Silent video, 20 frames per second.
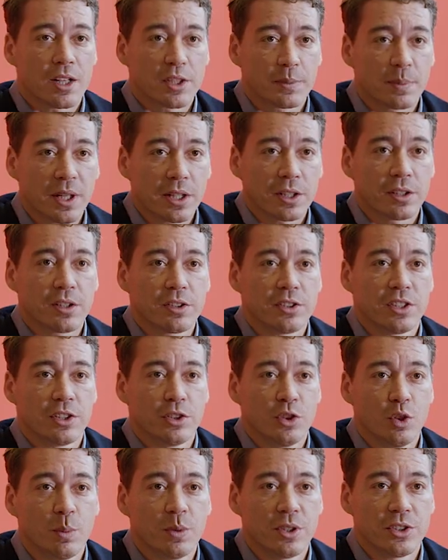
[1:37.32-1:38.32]
Asperitas
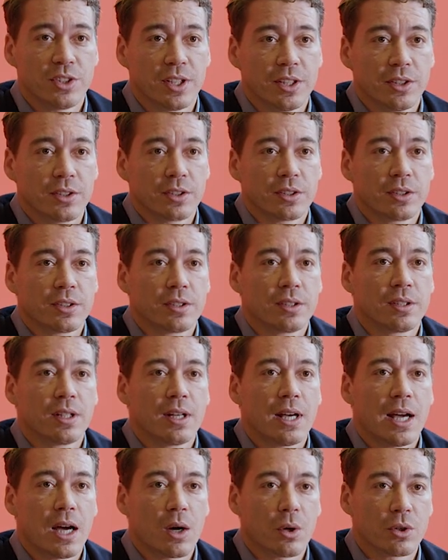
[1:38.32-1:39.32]
is human-centered.
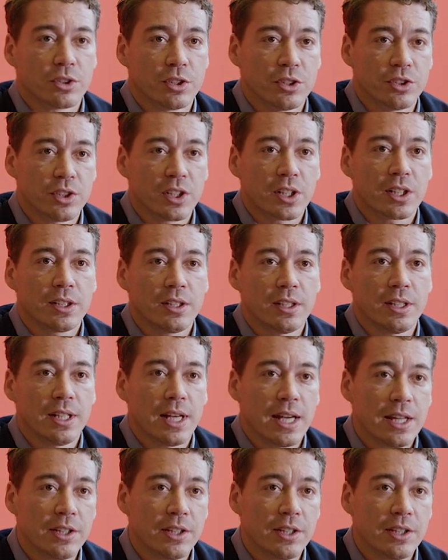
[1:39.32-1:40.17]
Our sincerity